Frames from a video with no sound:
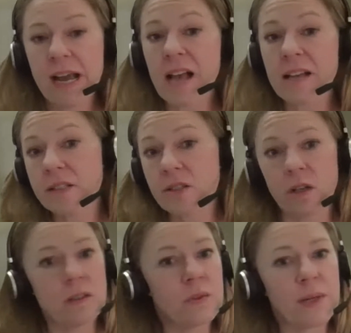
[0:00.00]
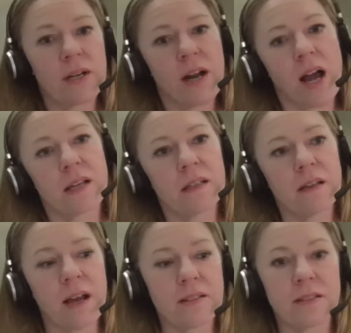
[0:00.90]
As adults, we are not
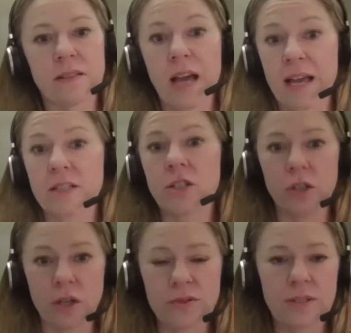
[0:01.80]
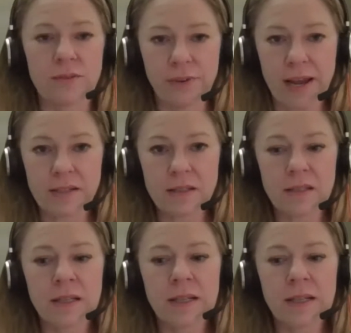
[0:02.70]
as close of friends.